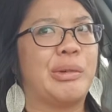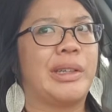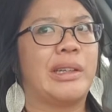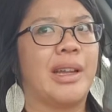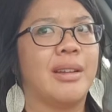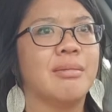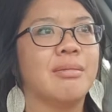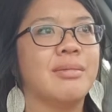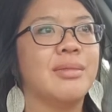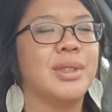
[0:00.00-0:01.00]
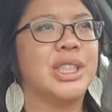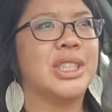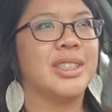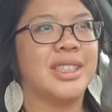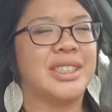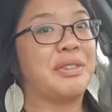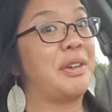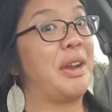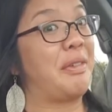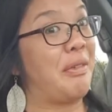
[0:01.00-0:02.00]
one today, which is
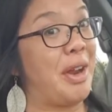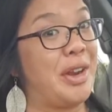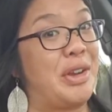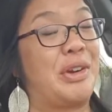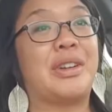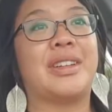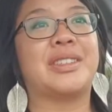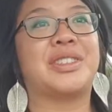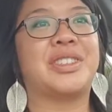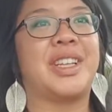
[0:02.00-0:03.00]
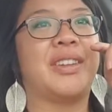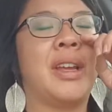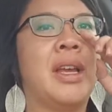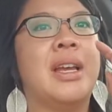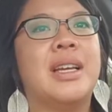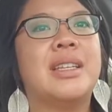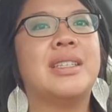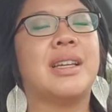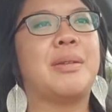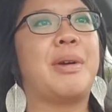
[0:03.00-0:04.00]
different. I've never had internal ultrasound
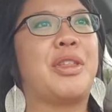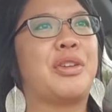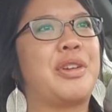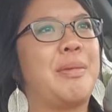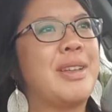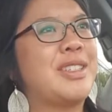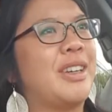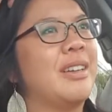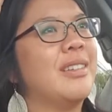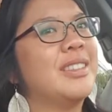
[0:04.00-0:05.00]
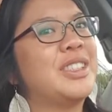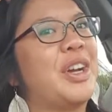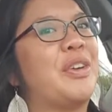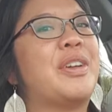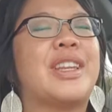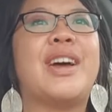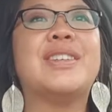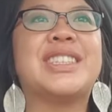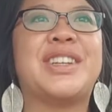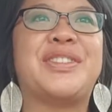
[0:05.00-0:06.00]
done in my third trimester, so that
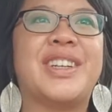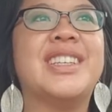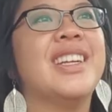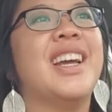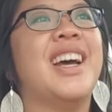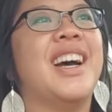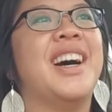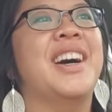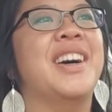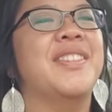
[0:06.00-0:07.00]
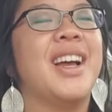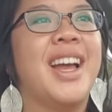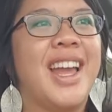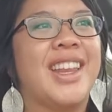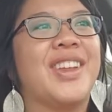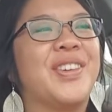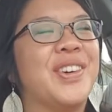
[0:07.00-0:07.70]
was different. And the